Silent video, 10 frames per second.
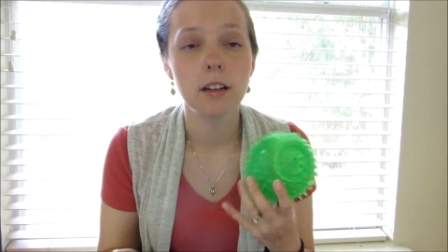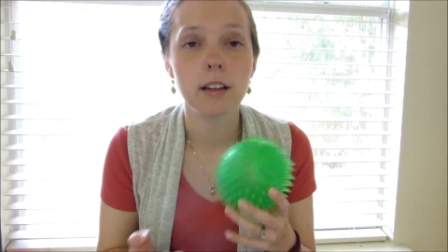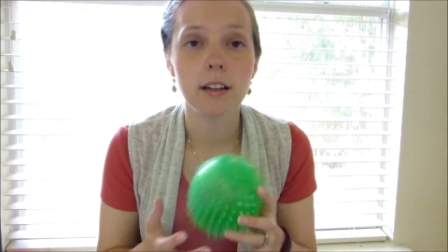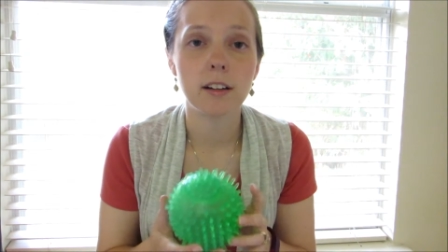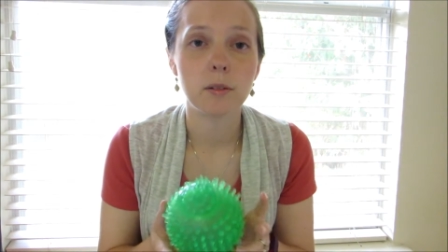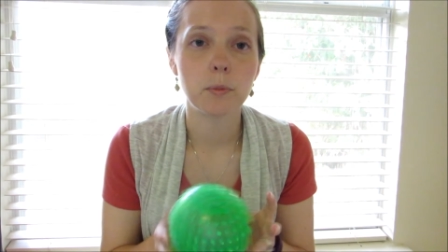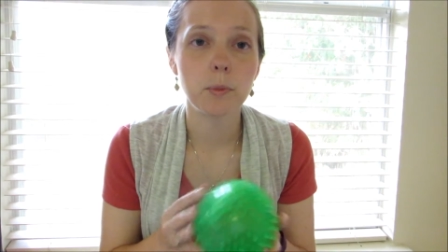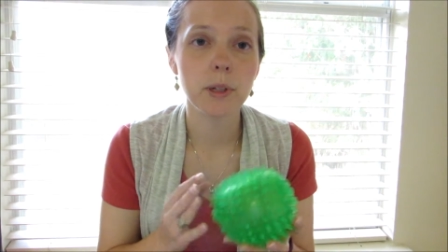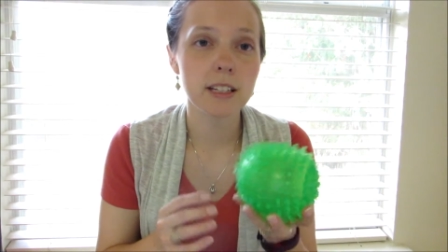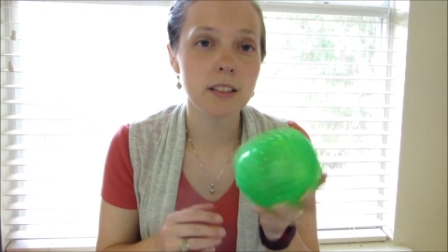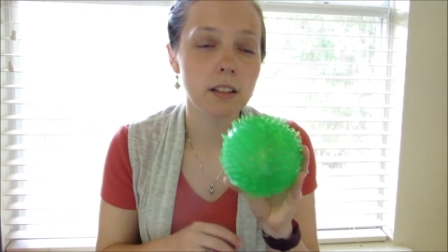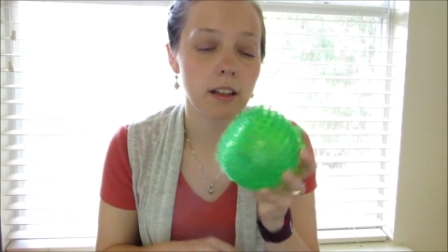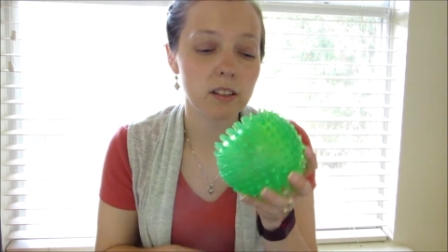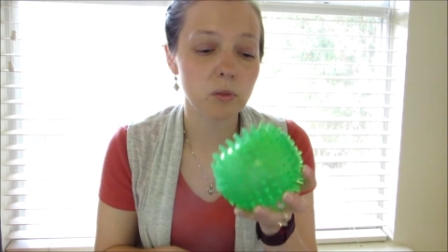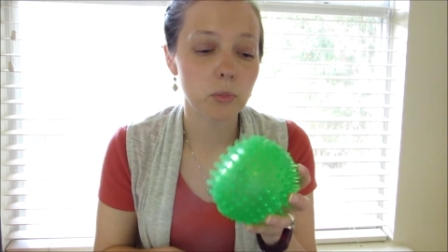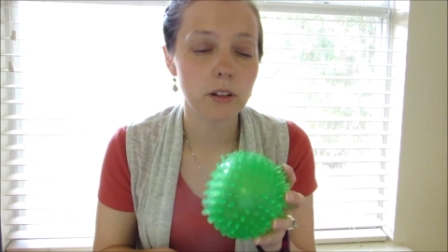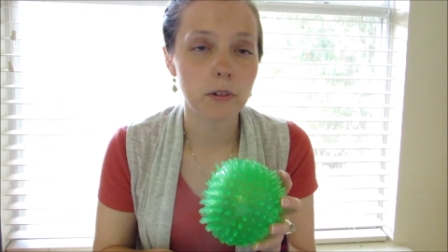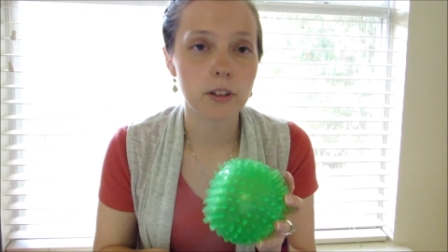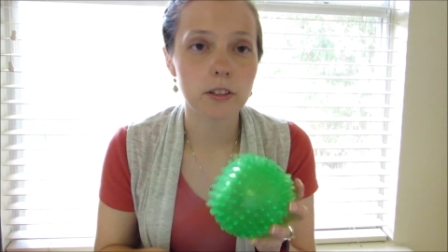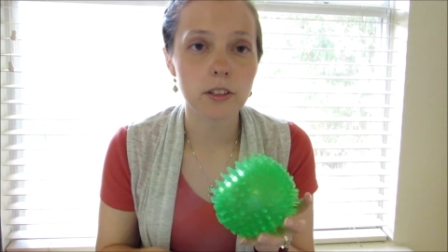But I still like to bring
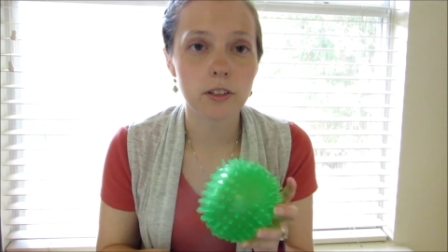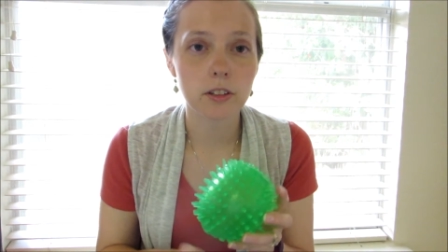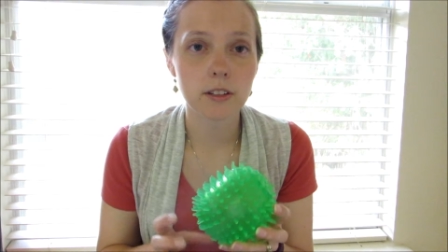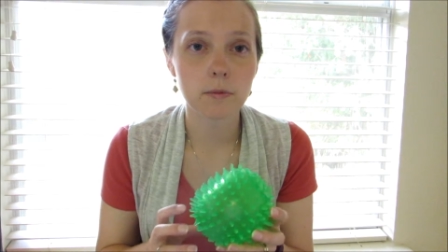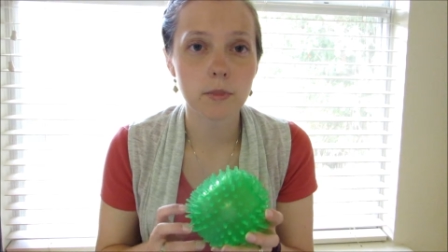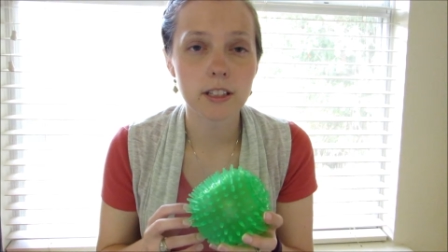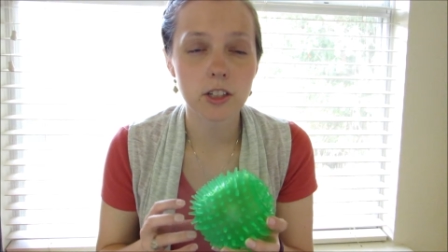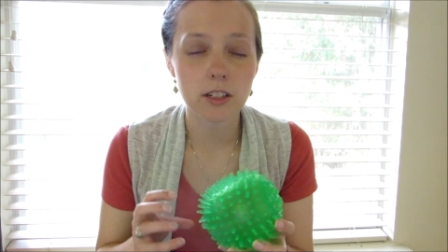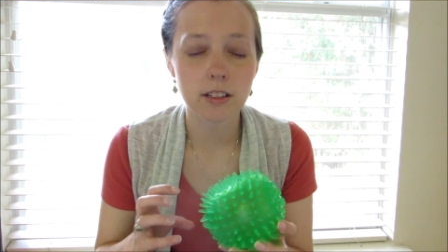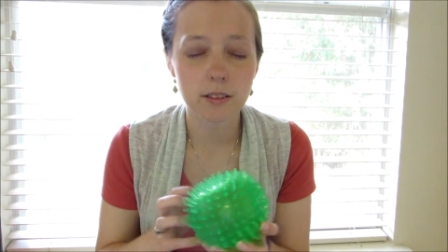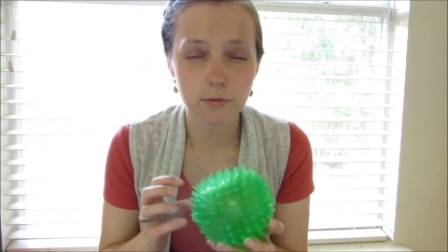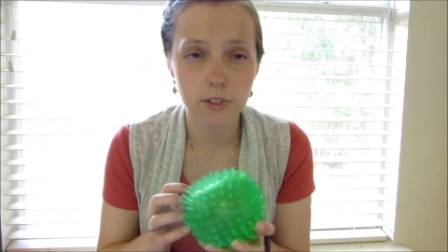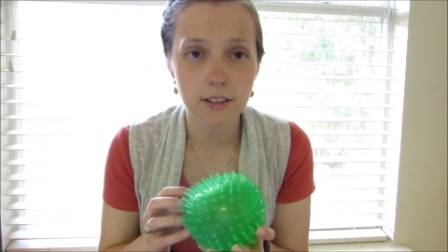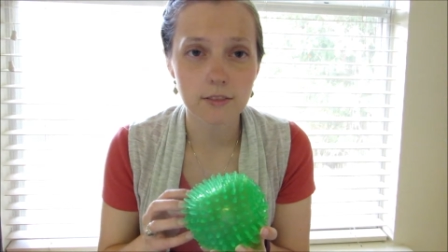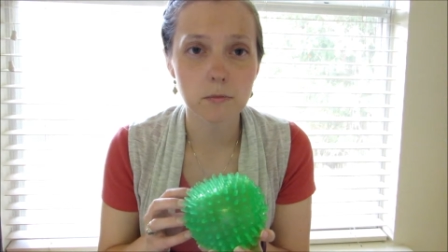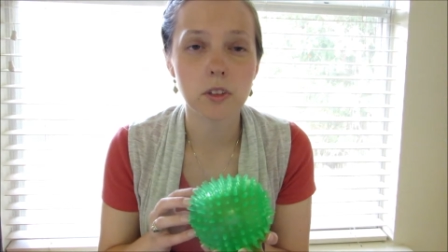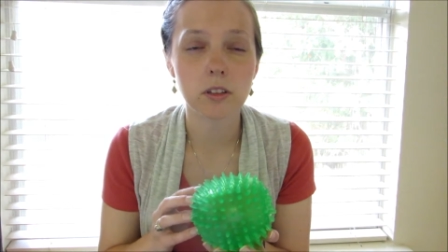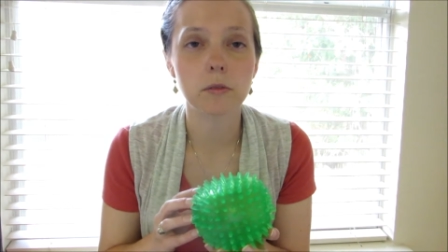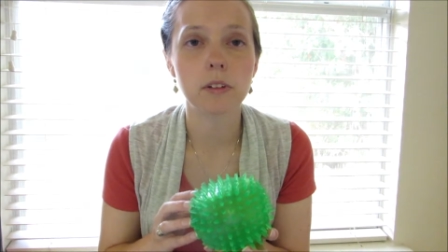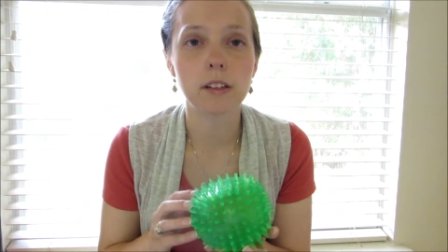1 or 2, just ones that she's really
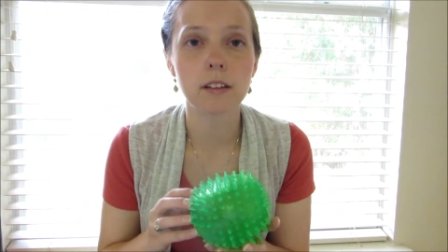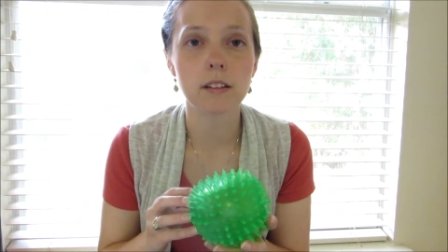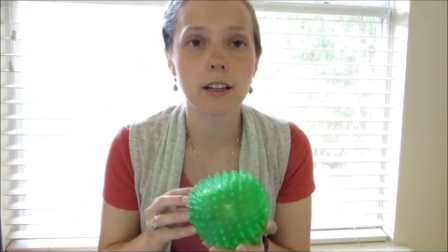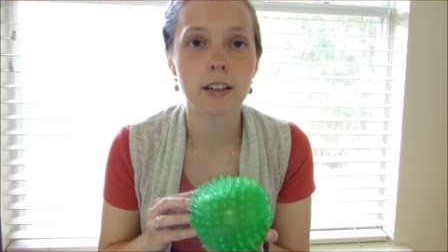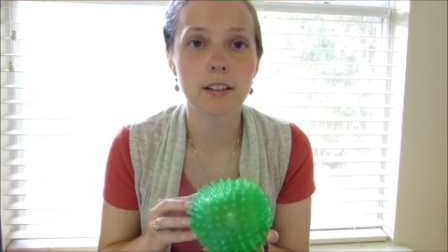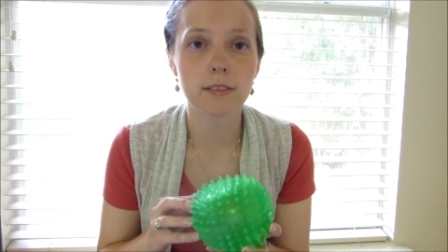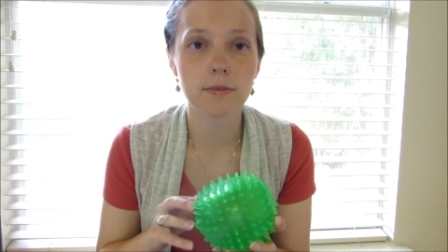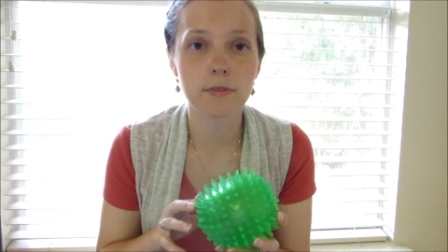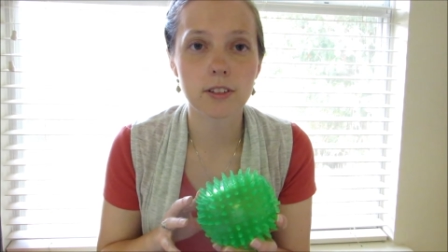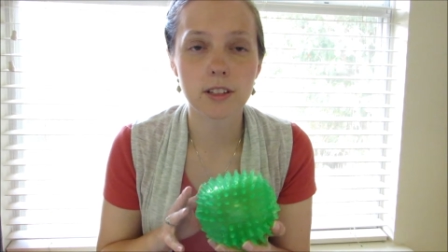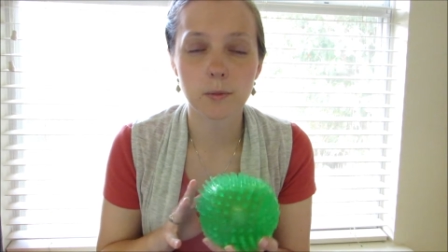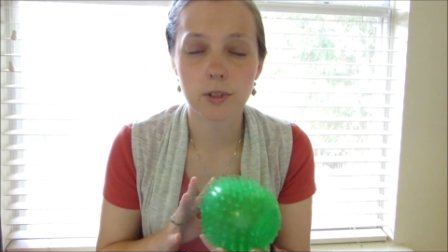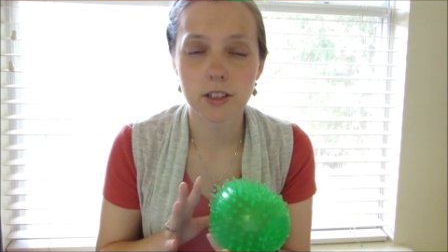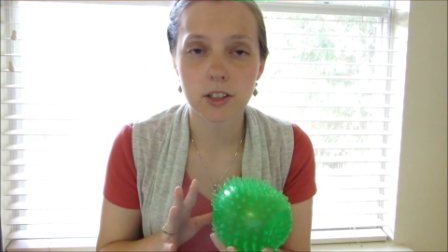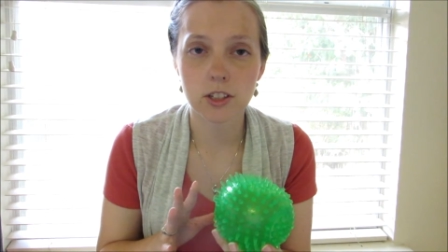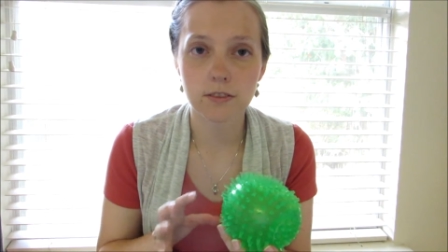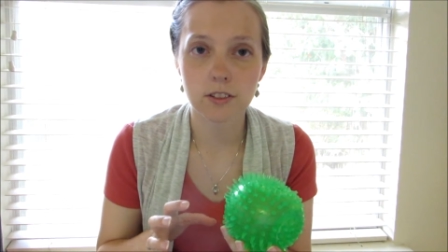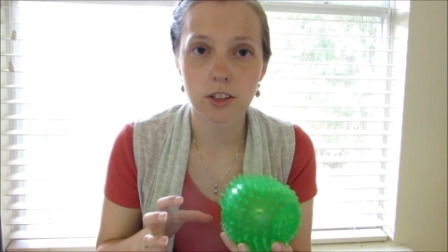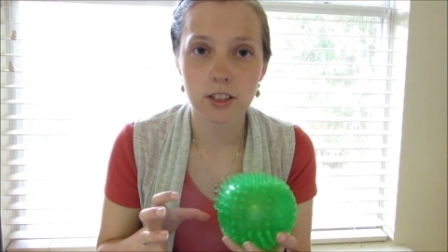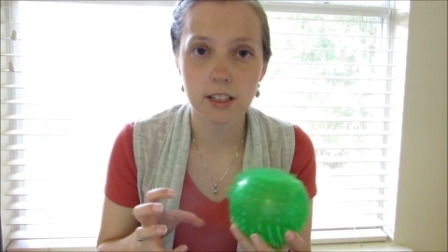familiar with, in case for some reason she
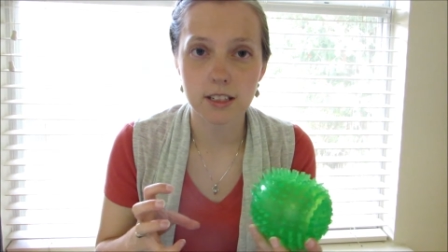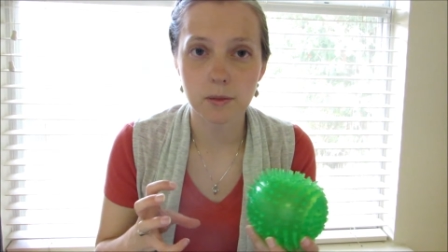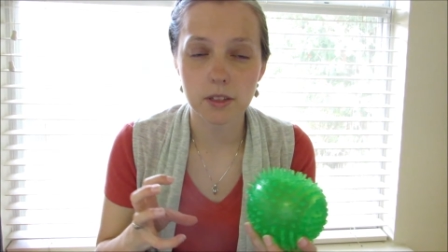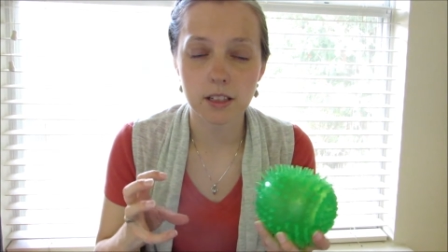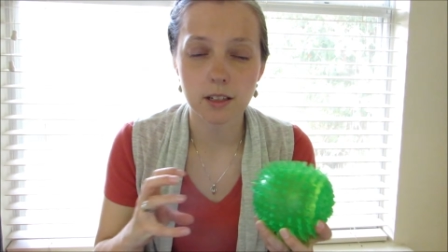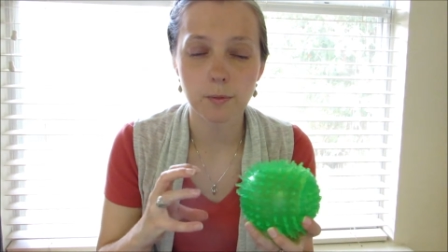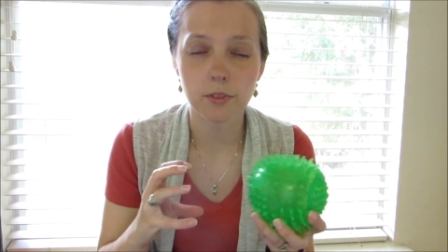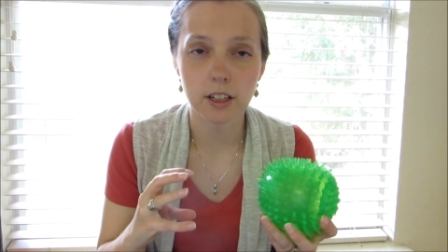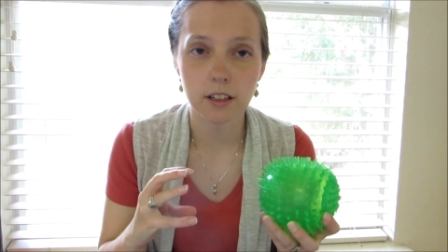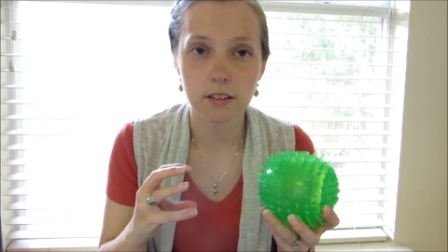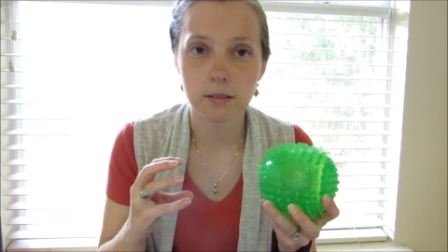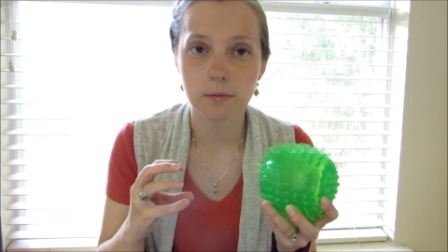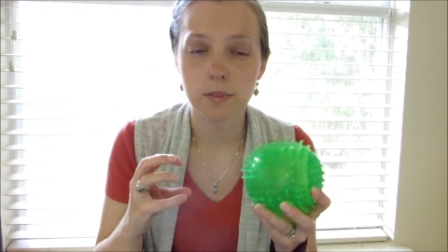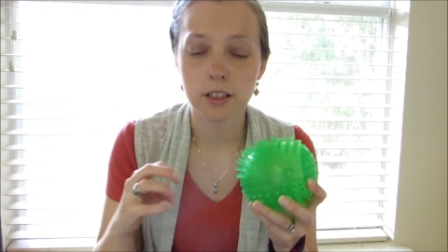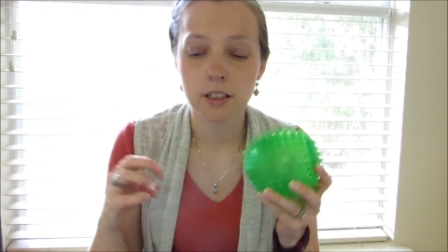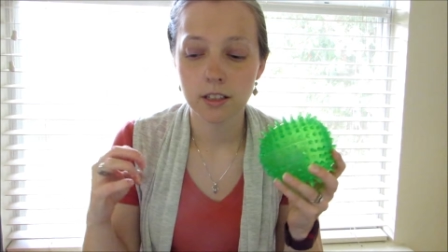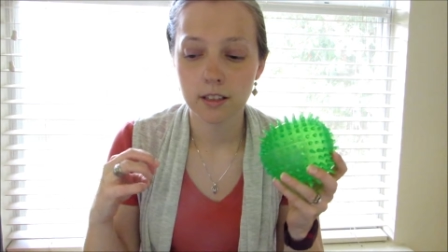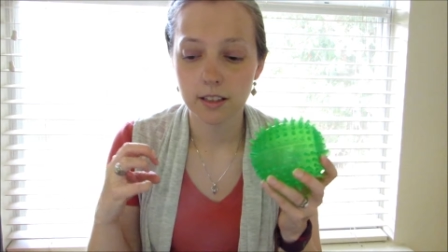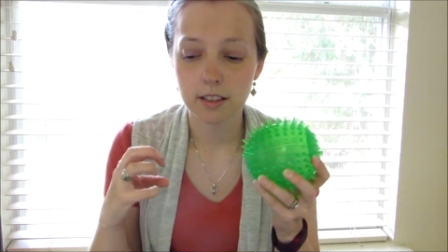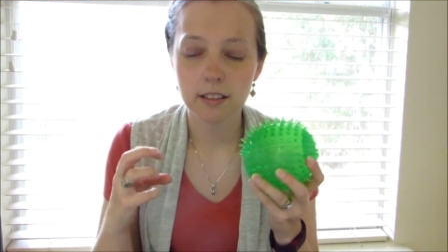feels she needs something comforting
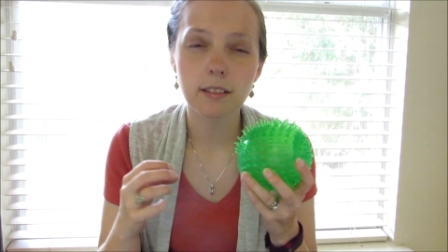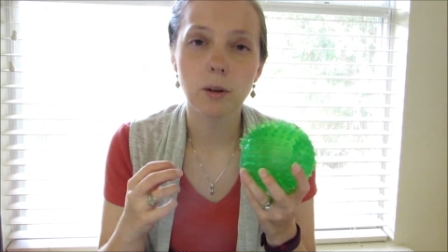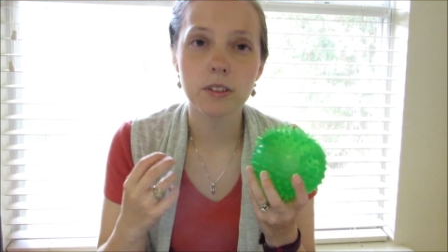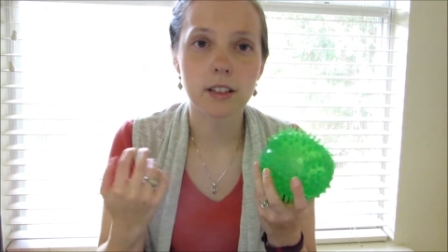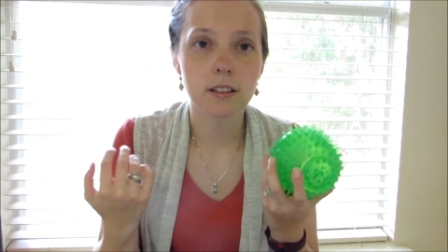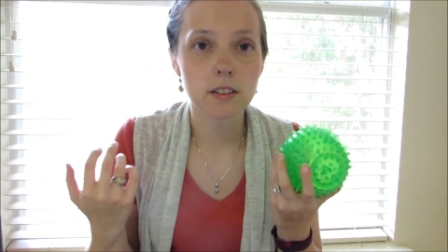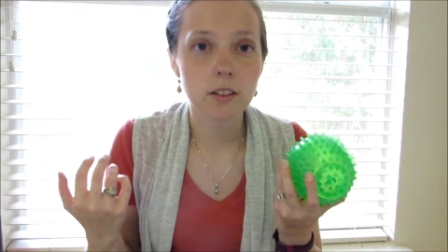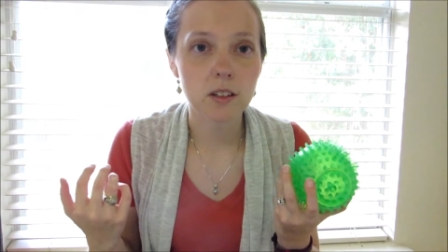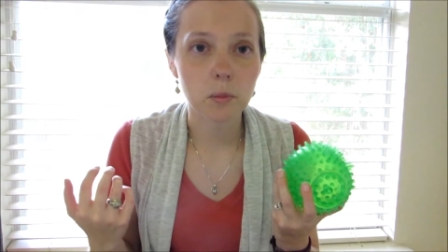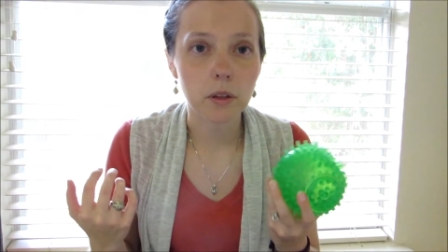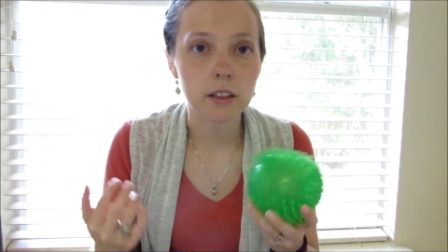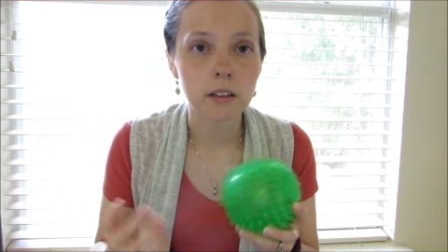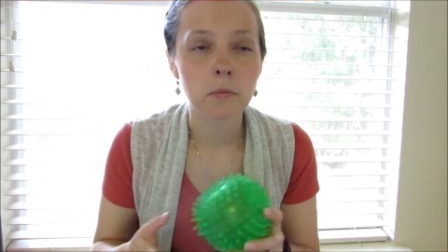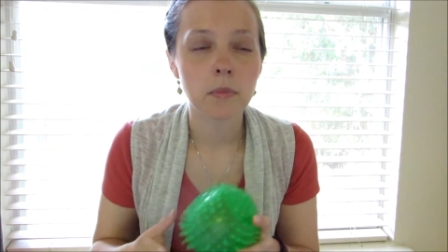and almost like a security blanket.